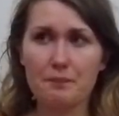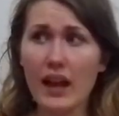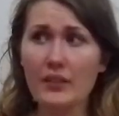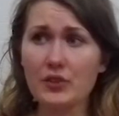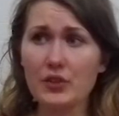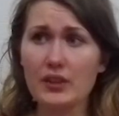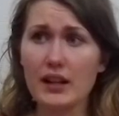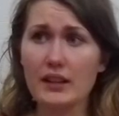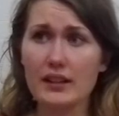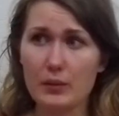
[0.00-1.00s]
After
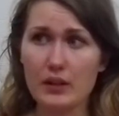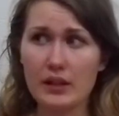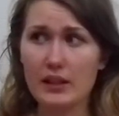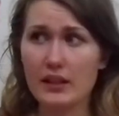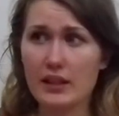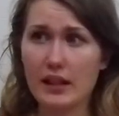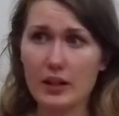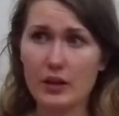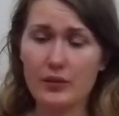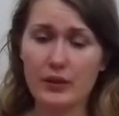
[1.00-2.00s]
that, we get
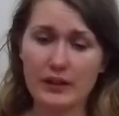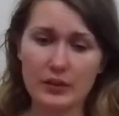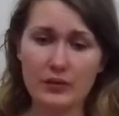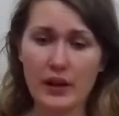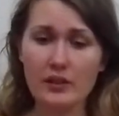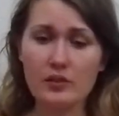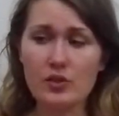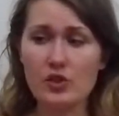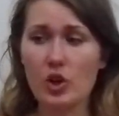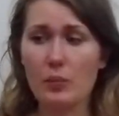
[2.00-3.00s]
off at the final
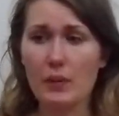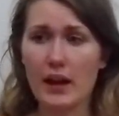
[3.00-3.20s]
stop,